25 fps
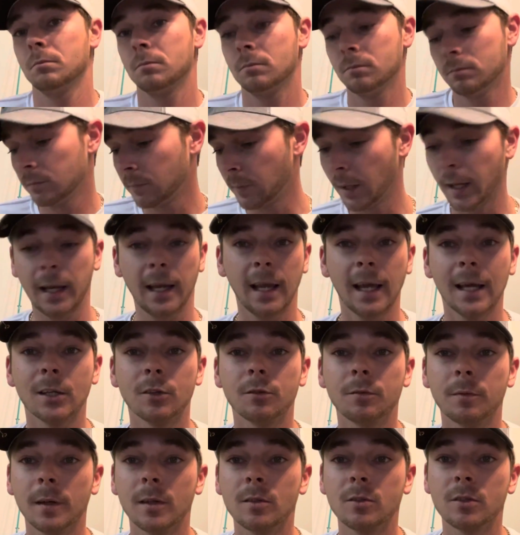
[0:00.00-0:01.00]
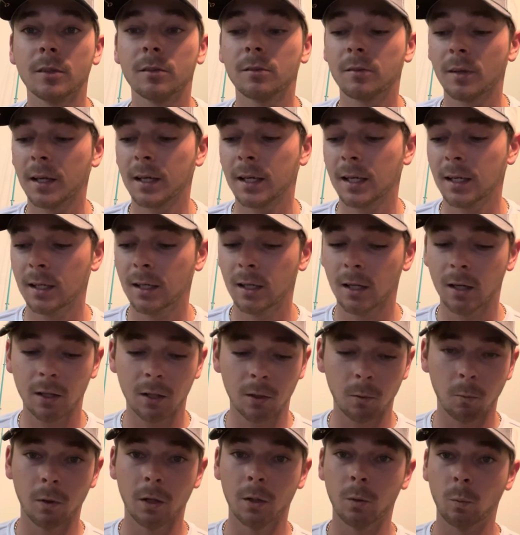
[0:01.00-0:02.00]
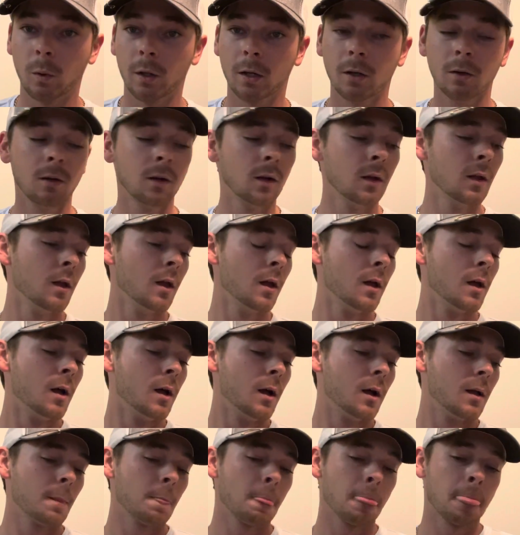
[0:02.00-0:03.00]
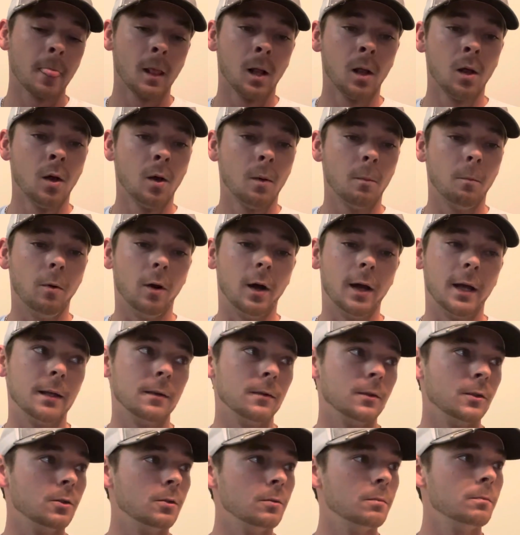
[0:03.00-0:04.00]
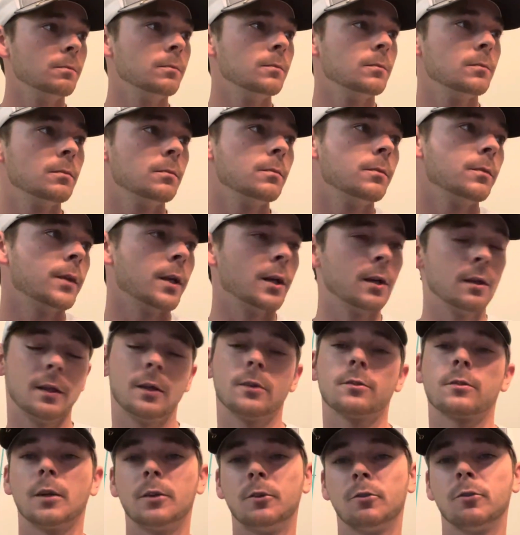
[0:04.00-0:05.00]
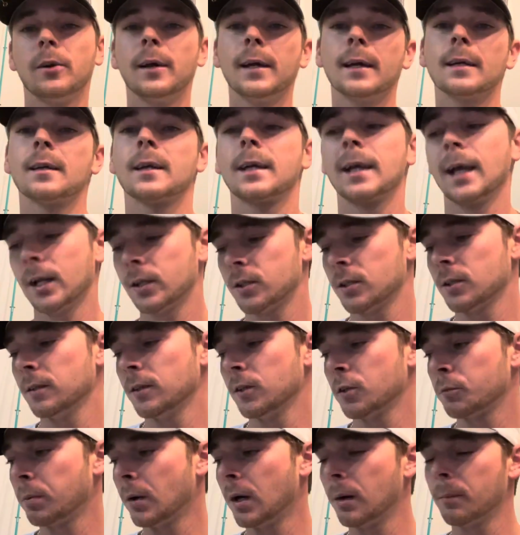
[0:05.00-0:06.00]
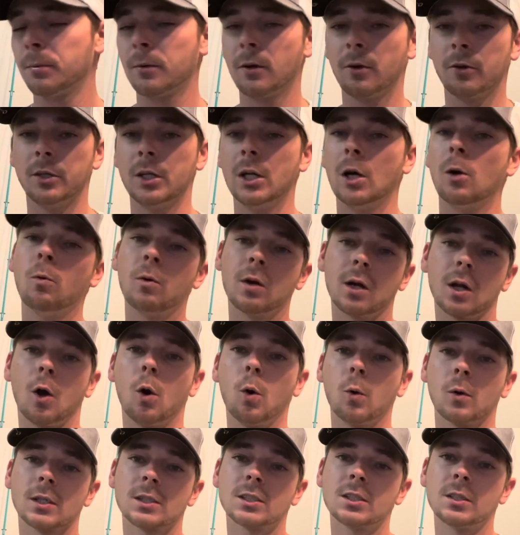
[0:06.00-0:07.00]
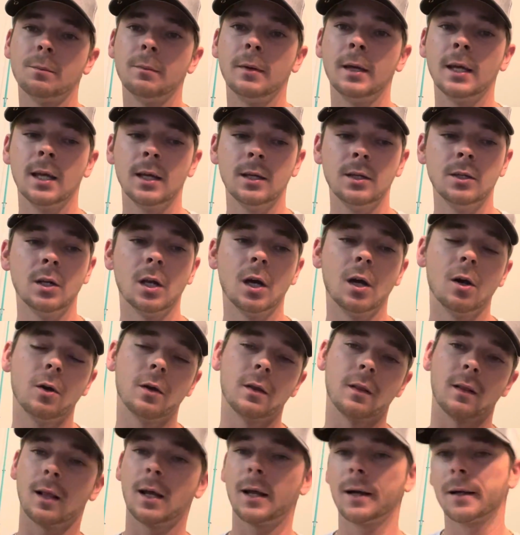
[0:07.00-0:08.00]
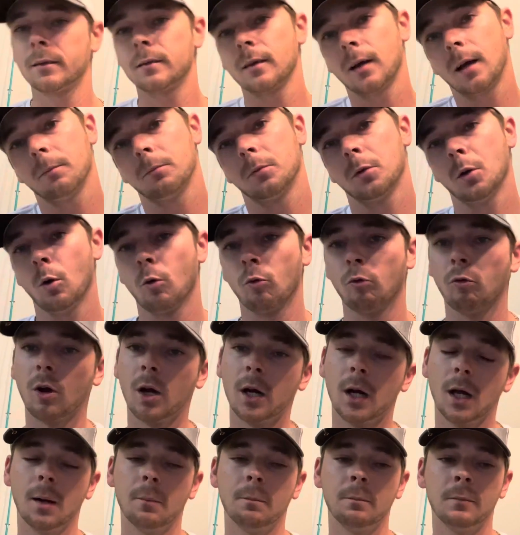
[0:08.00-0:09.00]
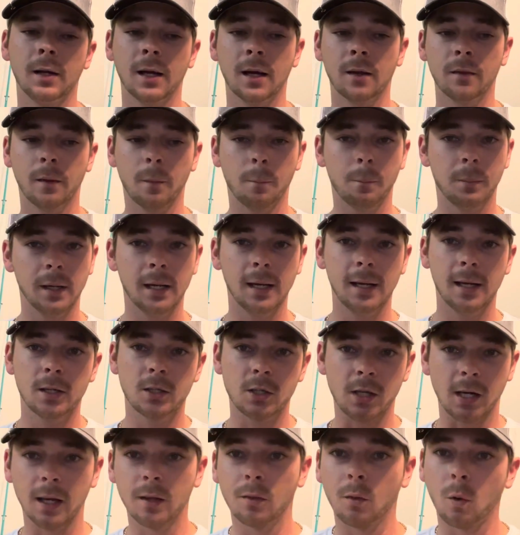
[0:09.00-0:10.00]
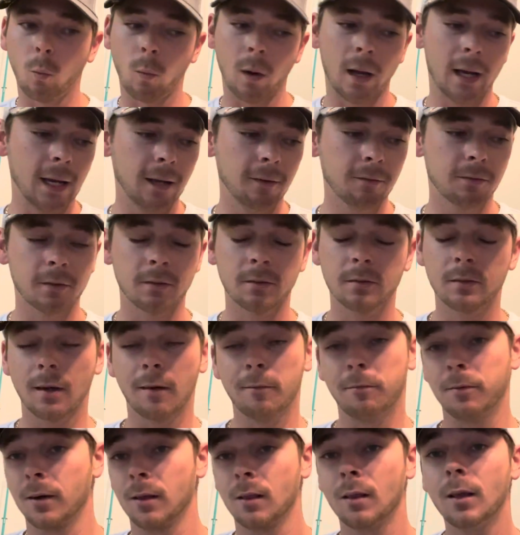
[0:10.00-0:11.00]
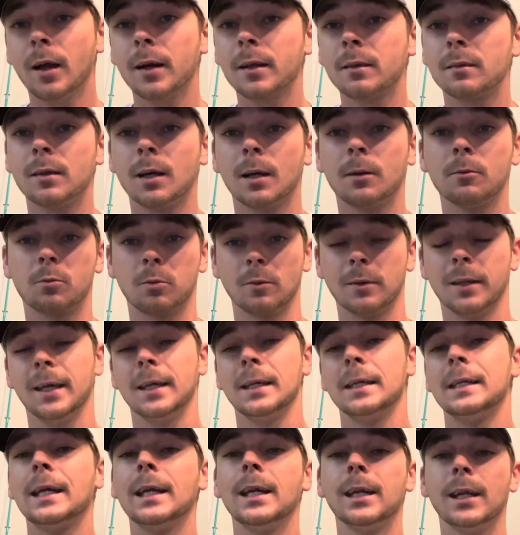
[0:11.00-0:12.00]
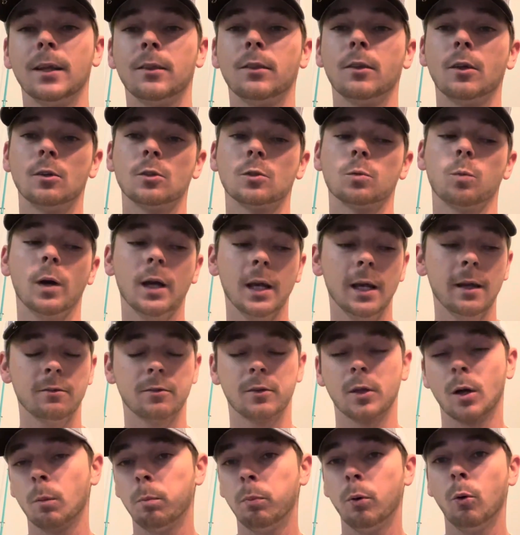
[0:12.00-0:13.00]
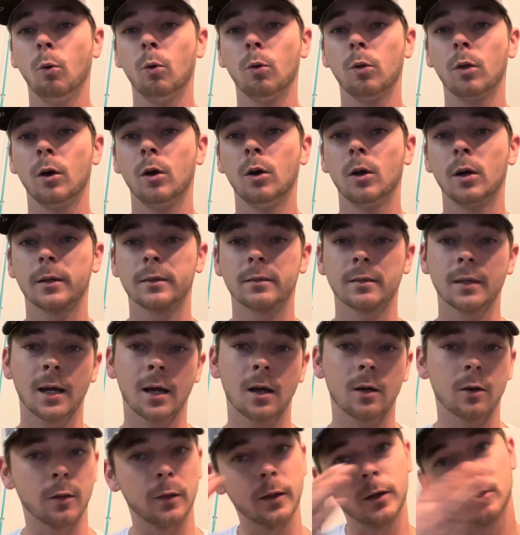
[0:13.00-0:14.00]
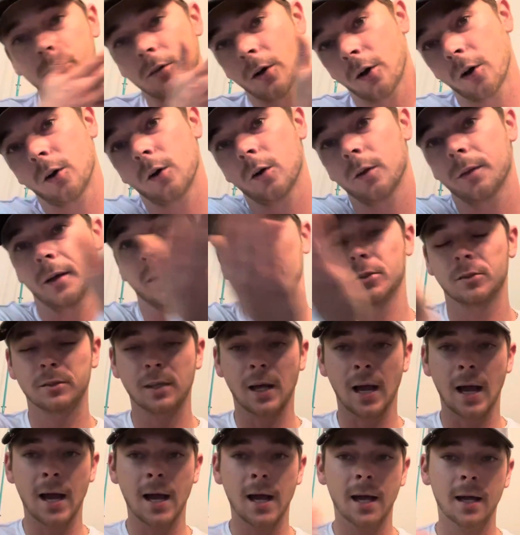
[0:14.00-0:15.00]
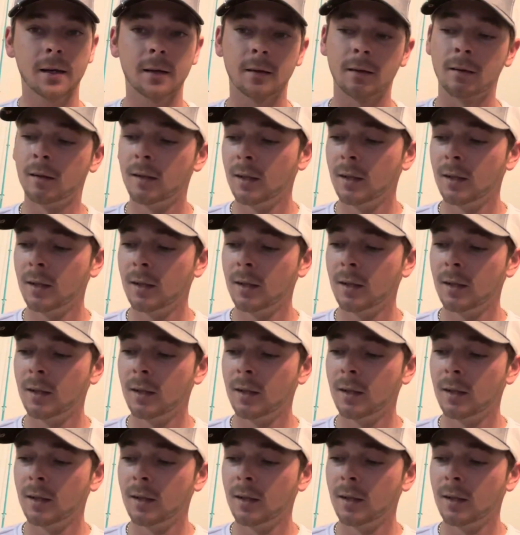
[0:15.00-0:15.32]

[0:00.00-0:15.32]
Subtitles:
they catch fish just like any other one will. But there's a trick to catching these pompano. You don't want to horse them in, you know, and a lot of times they'll run up and down the beach, get in the waves and stuff. And a lot of times when they get in those waves, they'll pull the hooks out or they'll turn on their side, and